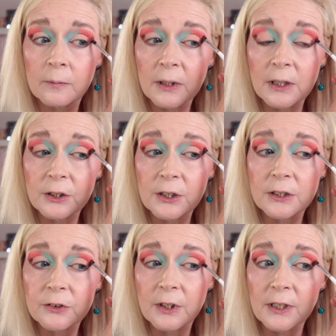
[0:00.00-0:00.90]
It's
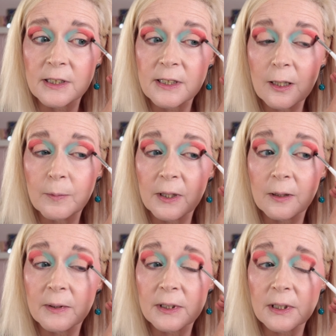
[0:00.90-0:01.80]
just trying to deepen
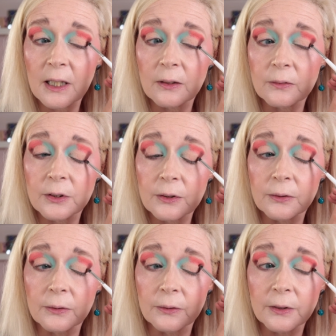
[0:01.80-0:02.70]
up this outer
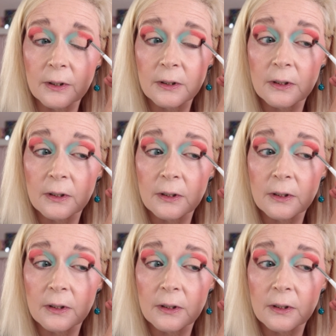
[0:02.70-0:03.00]
corner.